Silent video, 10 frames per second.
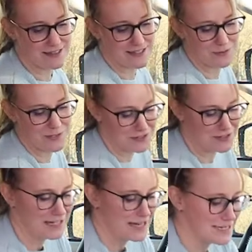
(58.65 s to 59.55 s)
This one's
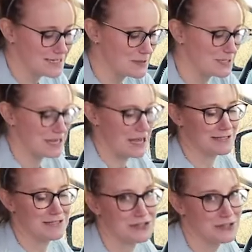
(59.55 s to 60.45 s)
really nice because it
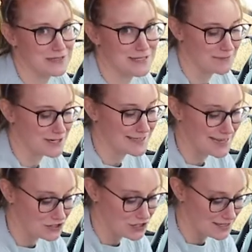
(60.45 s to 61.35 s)
has two separate
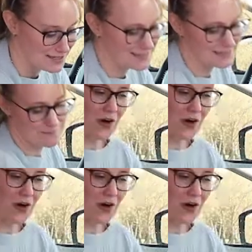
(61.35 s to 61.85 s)
sections.